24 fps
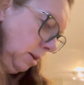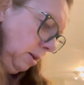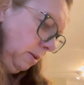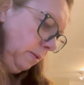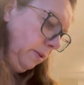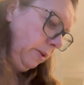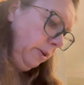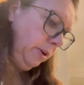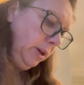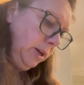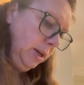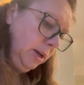
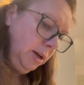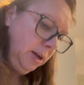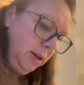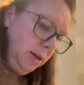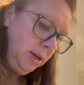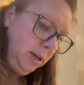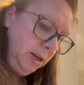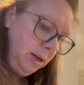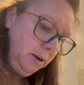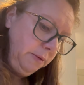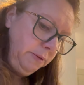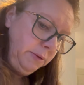very
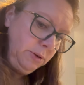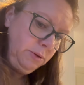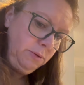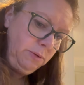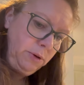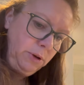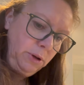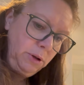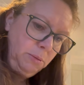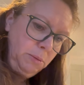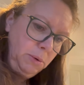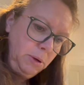kindly out of his
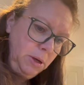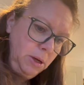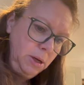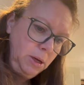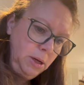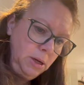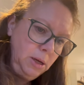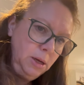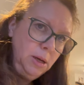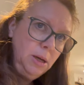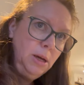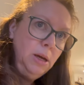room.
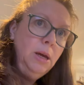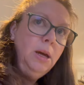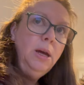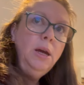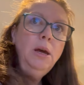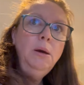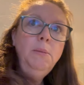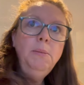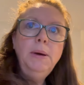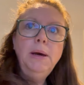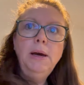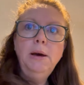
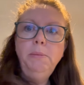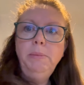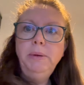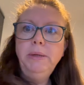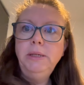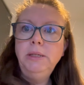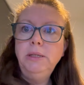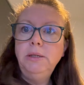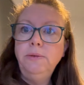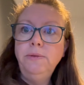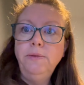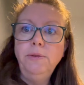But our
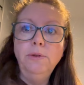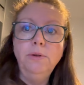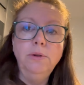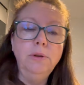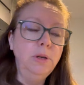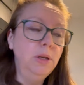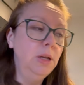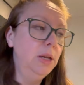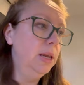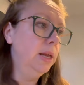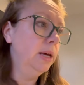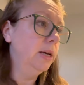bin is
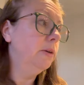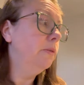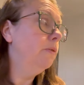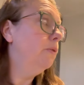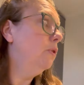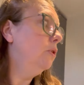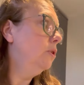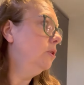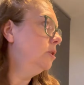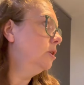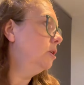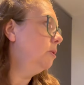full, like
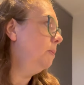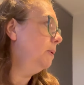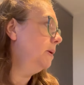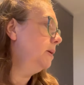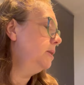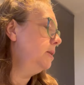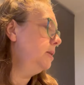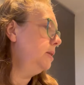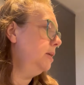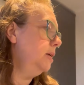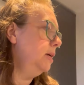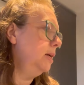full to
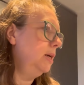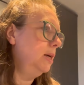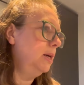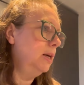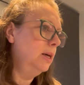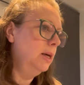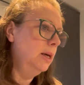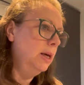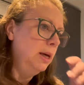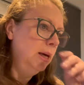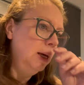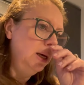capacity.
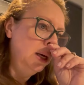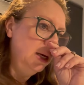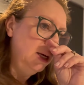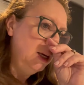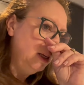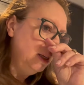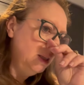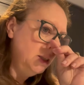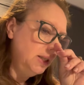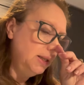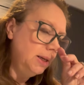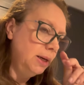
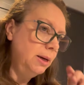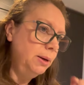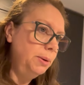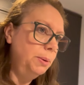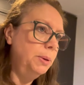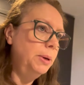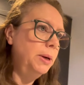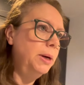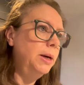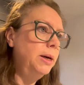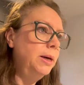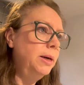So
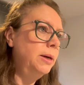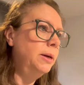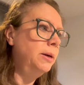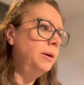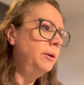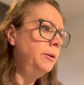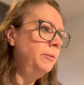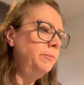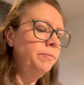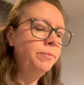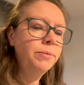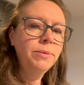
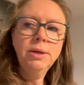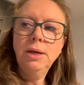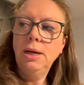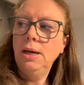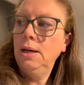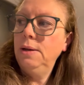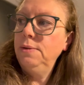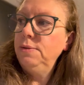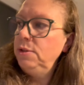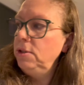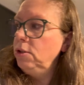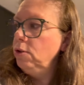I
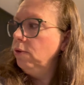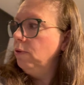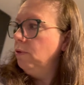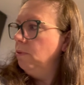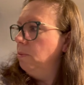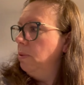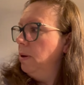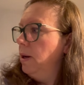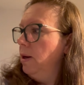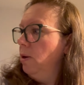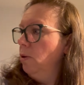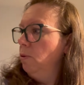have stuff
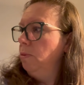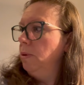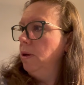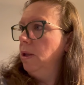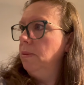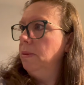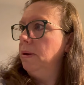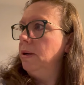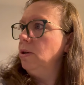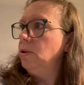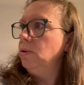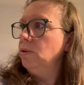piled by
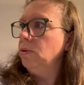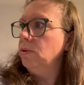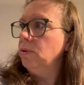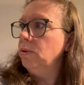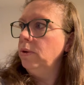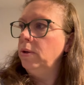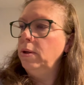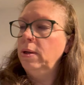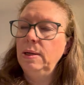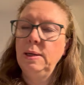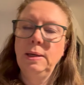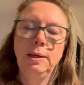the back door
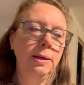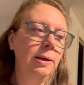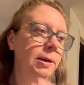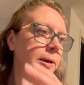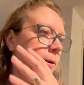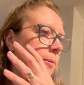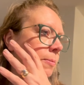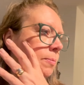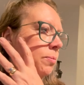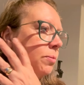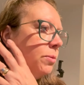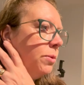
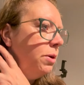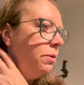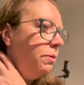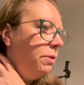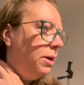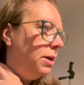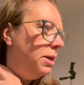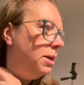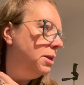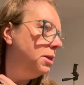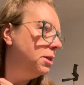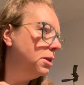that
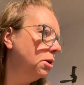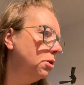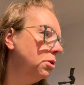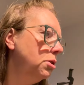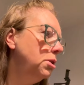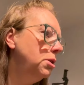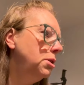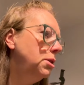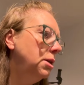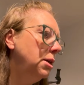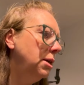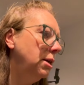really needs to go
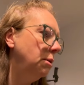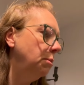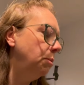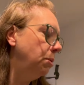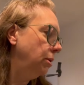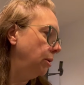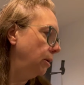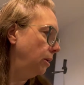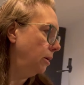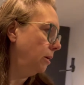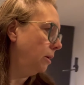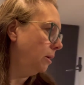to the tip.
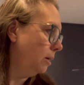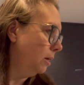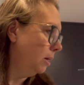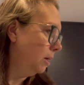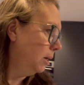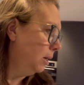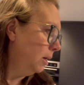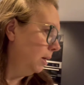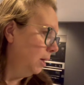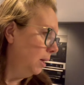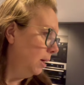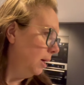
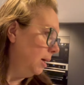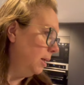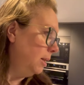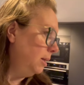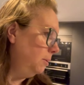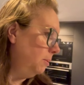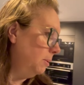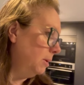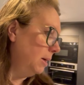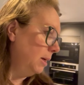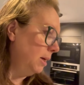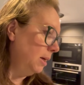
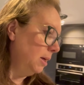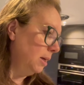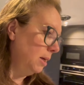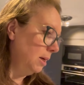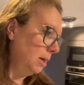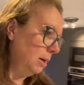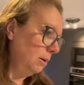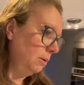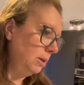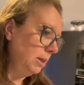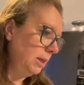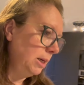Anyway,
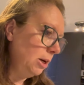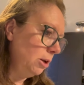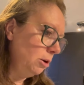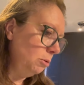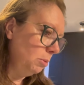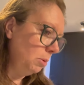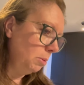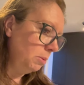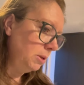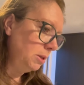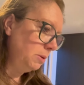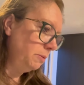I'm going to get on and
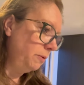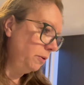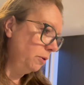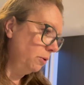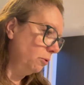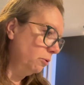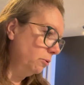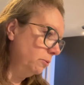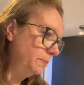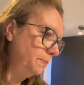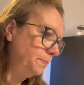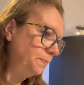mop this
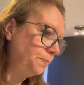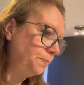floor,